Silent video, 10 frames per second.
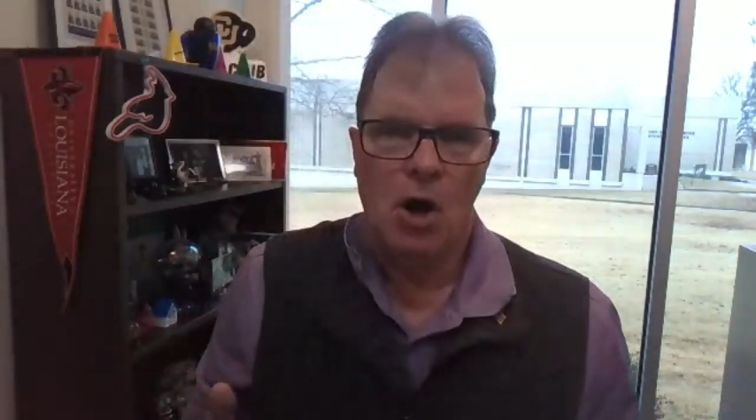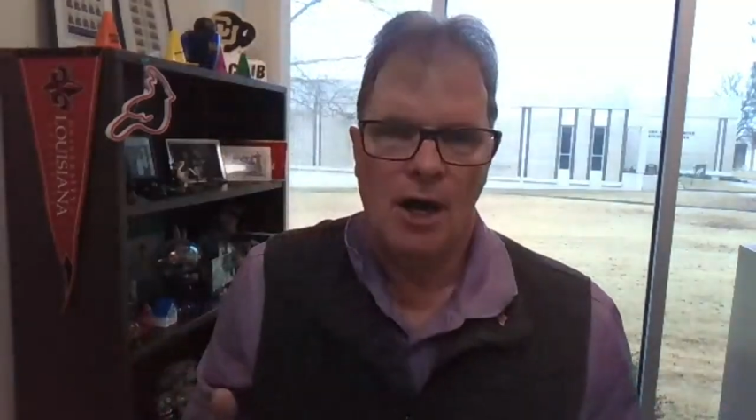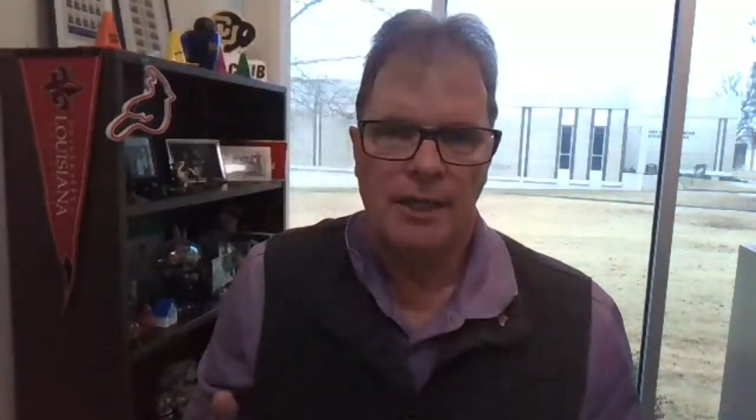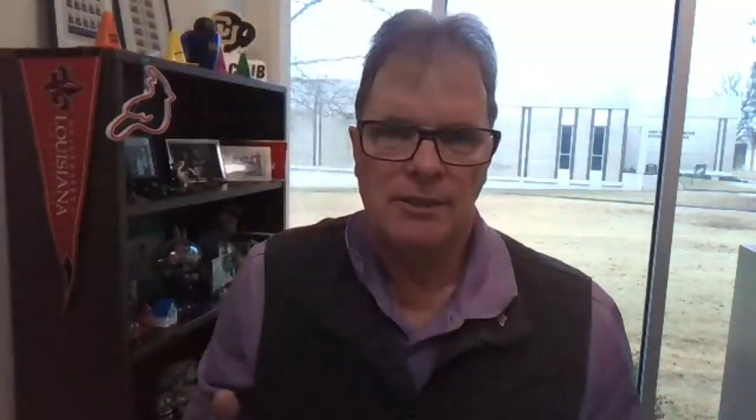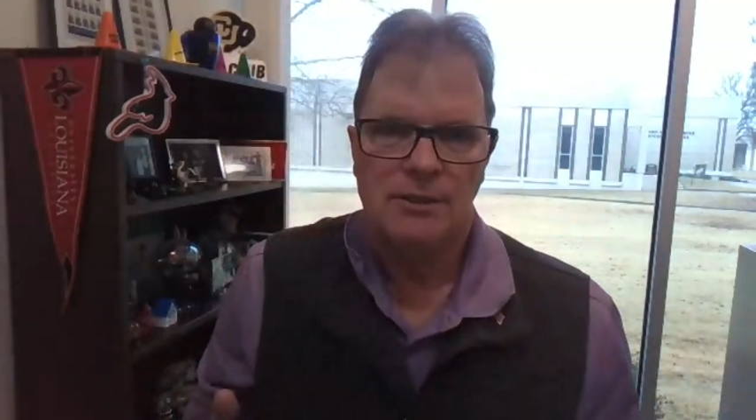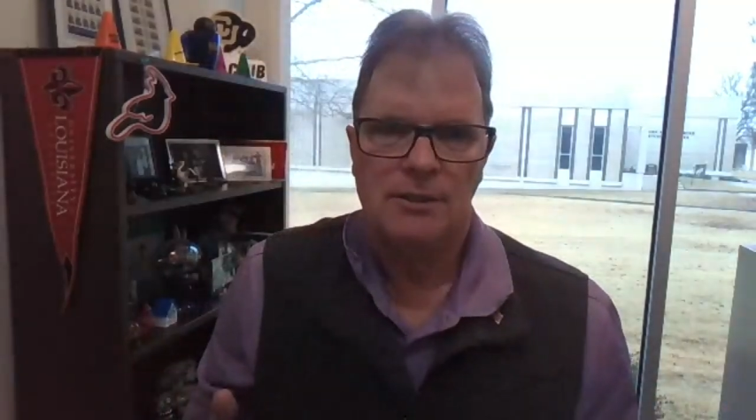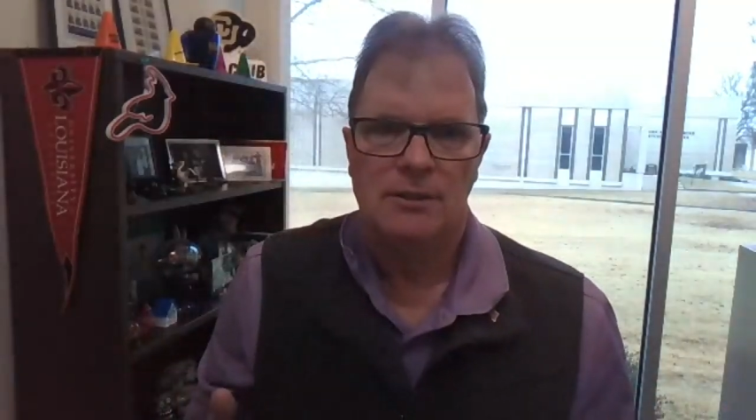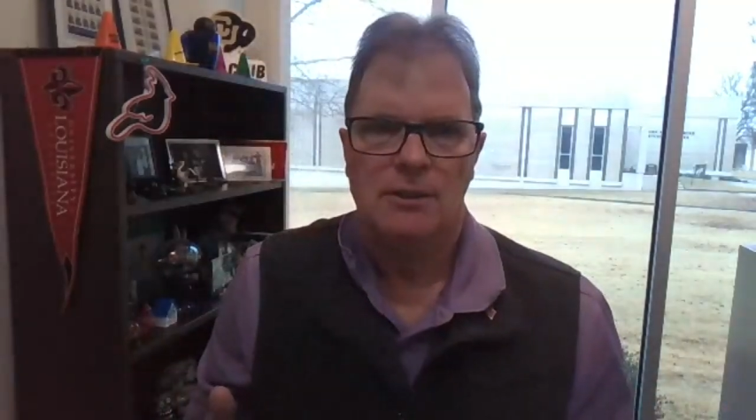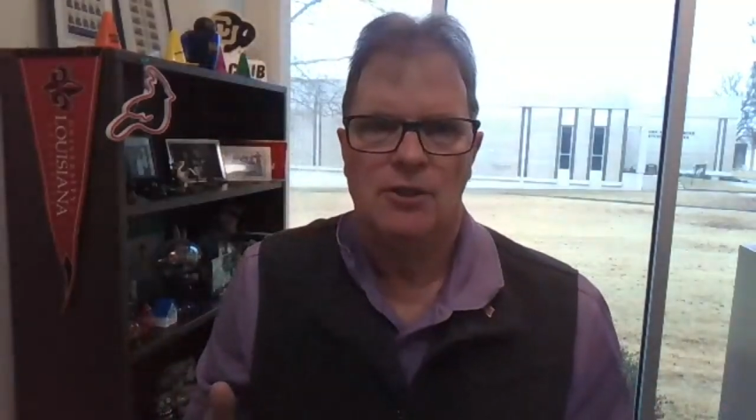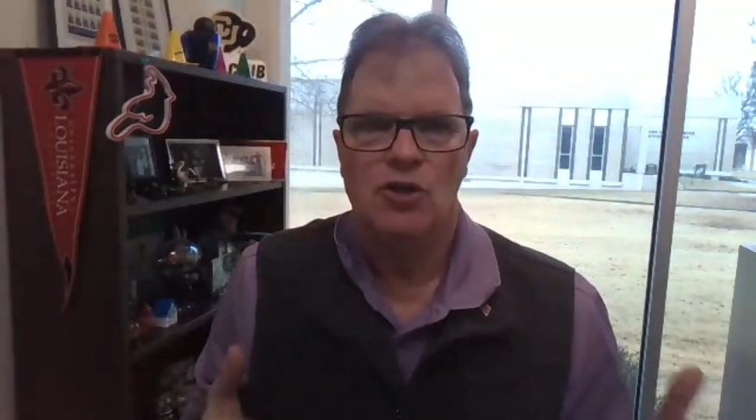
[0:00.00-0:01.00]
but
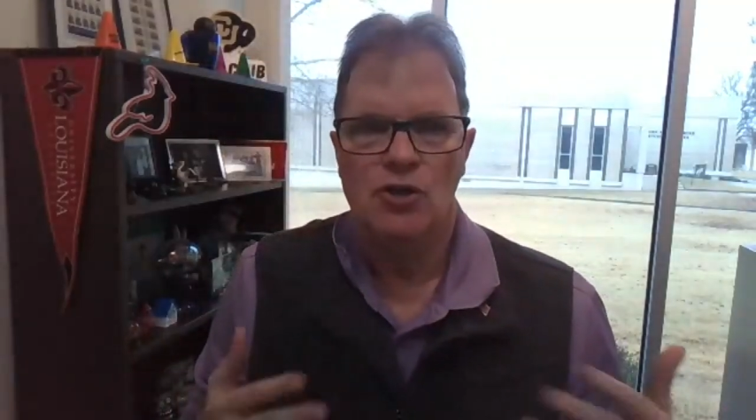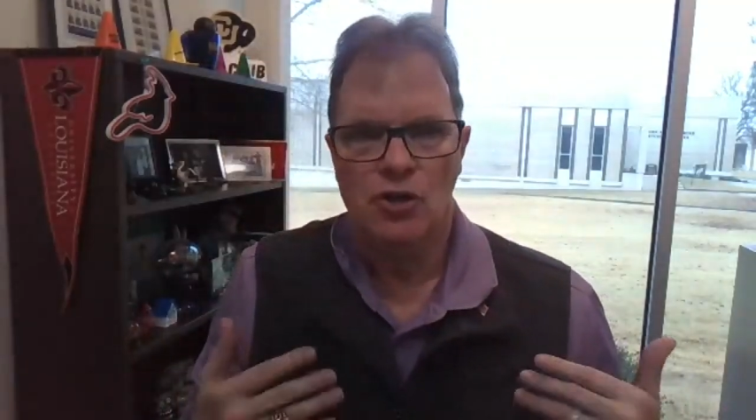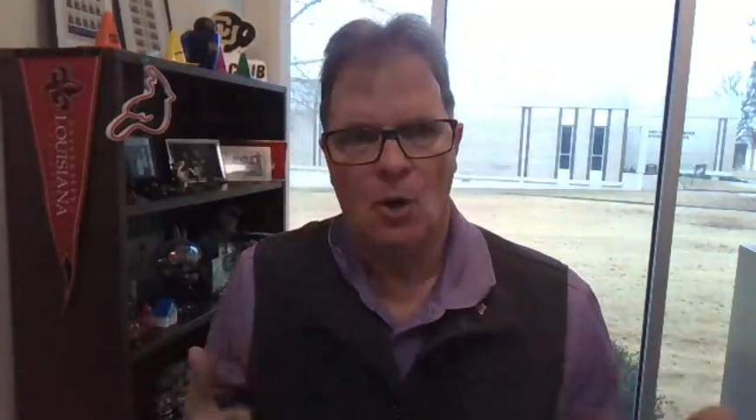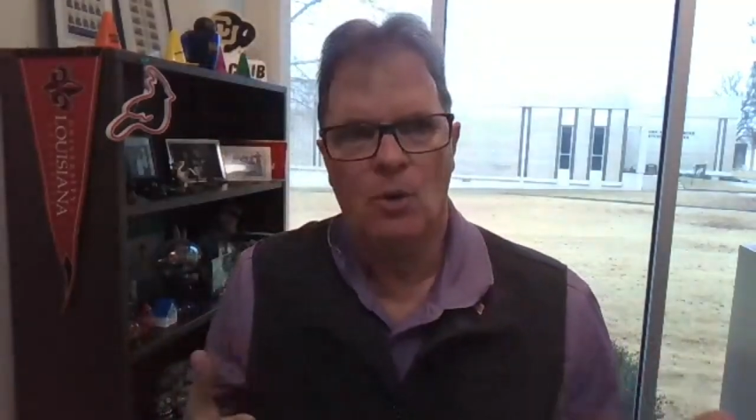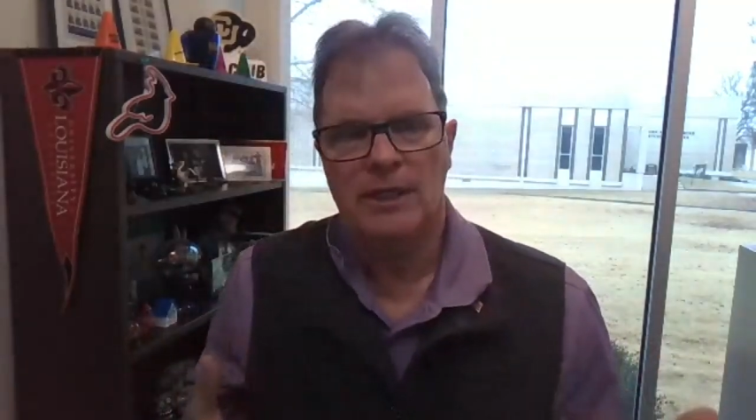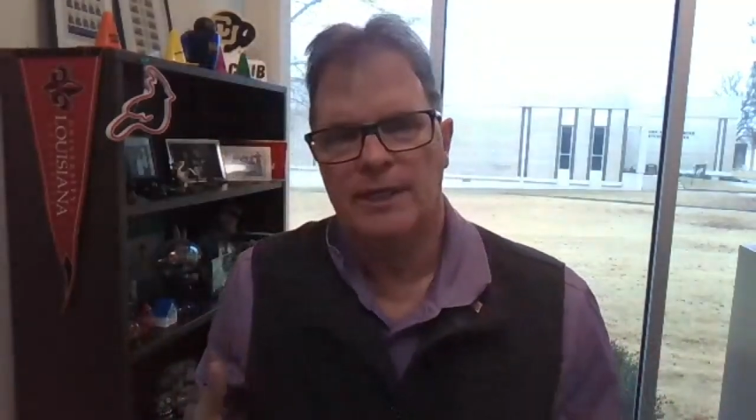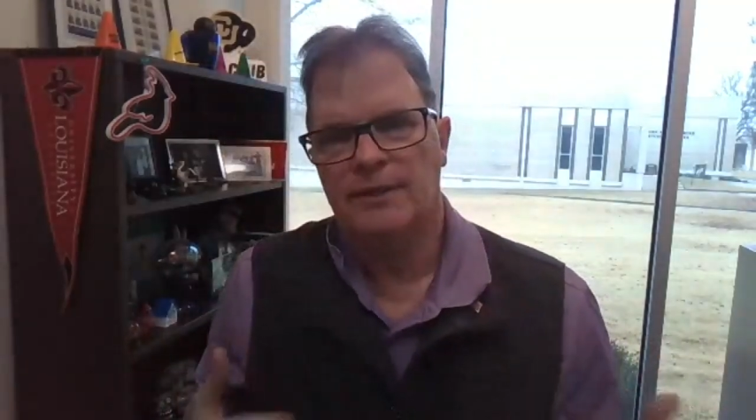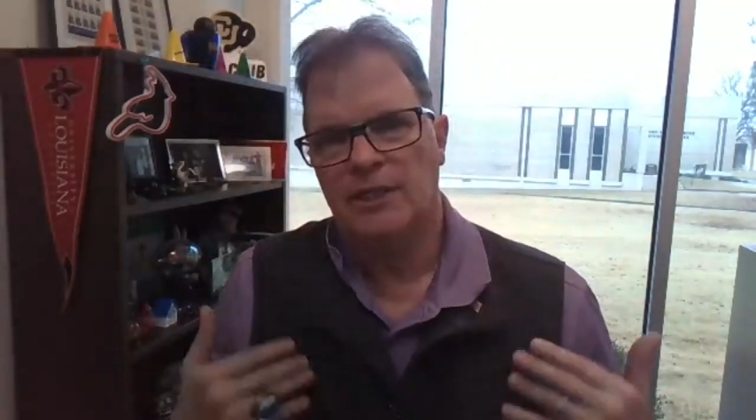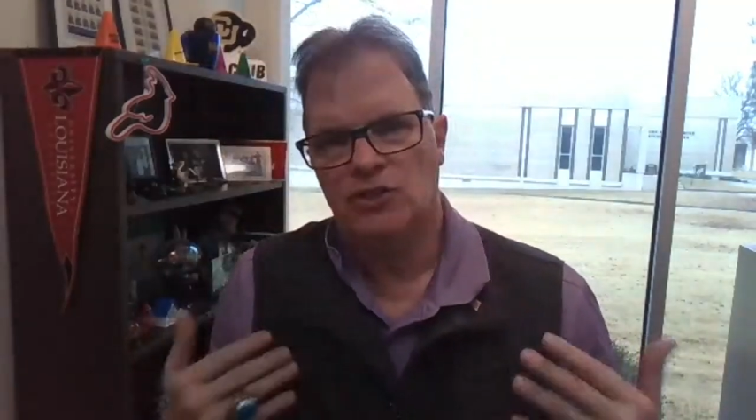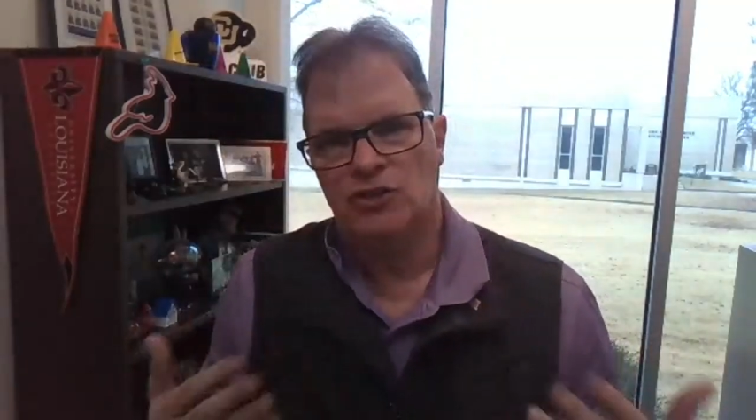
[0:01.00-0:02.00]

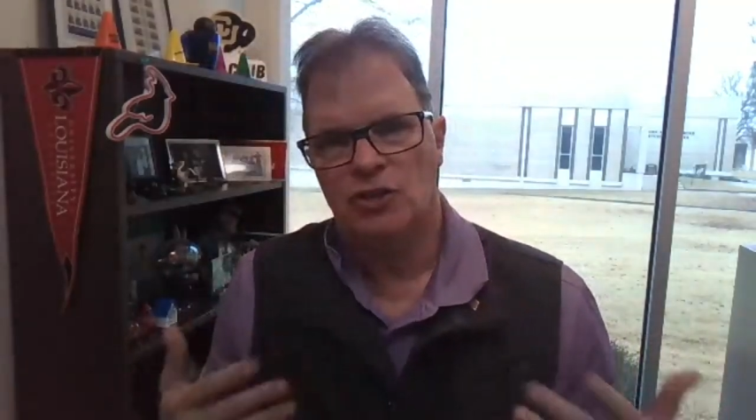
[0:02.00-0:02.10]
knowingly,